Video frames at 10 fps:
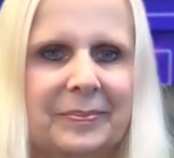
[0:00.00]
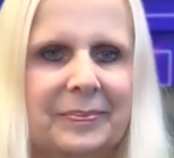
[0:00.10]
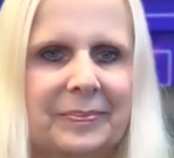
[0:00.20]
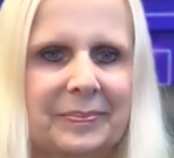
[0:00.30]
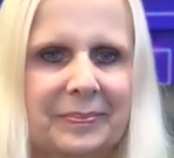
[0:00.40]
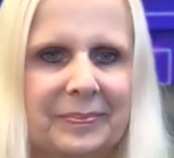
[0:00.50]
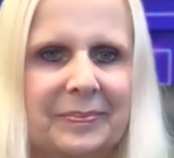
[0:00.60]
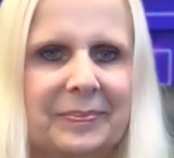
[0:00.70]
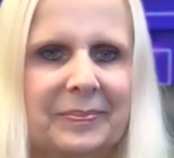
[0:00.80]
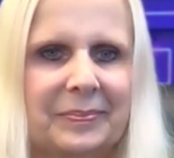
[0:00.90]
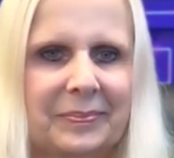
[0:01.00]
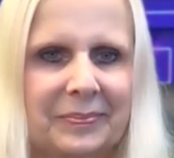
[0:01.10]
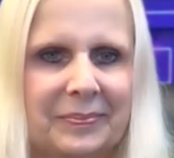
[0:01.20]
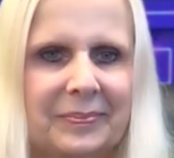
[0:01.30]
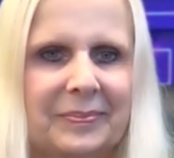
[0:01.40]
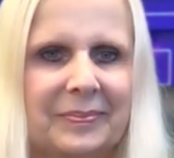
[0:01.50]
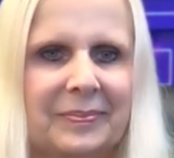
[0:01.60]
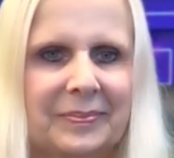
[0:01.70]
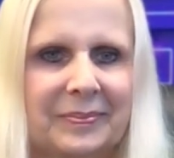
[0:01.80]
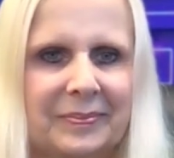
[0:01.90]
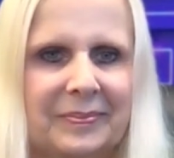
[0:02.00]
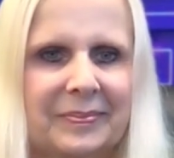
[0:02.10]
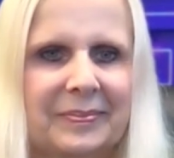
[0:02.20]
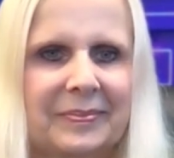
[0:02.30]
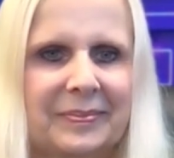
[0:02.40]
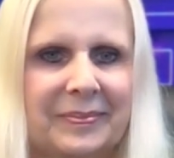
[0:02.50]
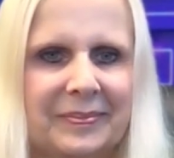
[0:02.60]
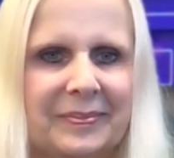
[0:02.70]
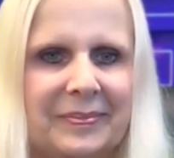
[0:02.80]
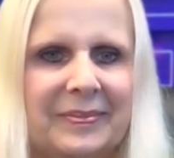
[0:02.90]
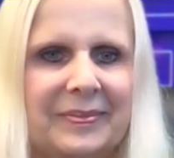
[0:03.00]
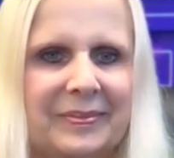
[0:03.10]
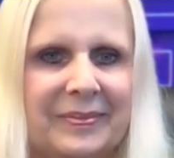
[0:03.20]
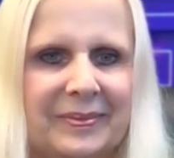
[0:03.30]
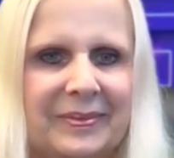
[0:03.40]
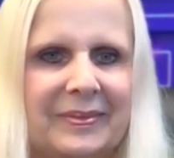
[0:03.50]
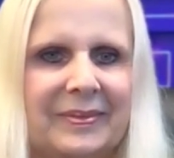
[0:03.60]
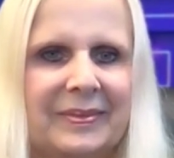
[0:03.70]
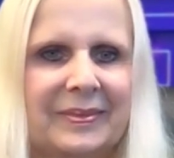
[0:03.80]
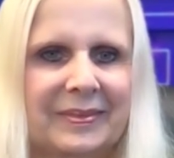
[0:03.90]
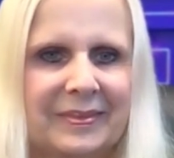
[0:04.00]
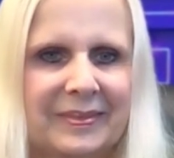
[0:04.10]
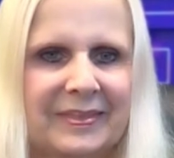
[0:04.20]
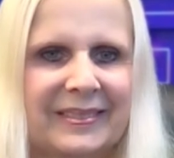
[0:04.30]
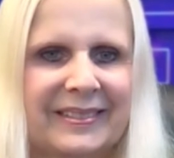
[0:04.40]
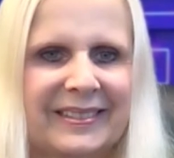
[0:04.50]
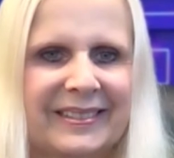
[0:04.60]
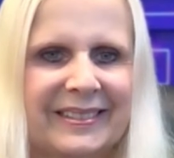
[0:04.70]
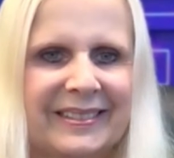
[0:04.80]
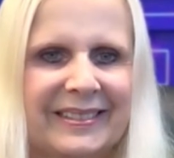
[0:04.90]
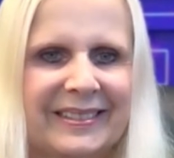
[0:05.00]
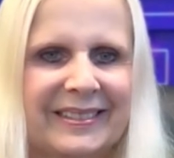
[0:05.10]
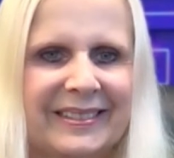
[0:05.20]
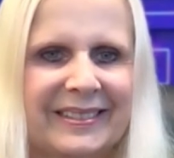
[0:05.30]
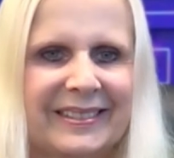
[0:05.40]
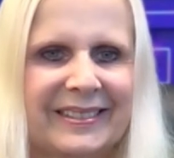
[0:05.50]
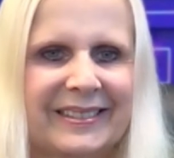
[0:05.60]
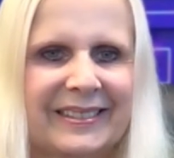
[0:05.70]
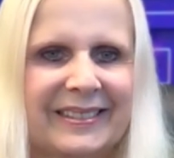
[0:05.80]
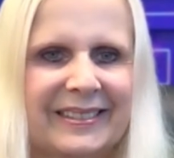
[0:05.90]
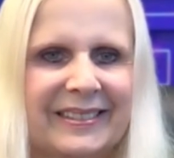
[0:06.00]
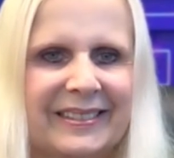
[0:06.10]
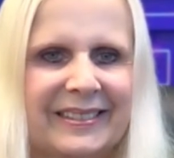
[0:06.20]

(silent)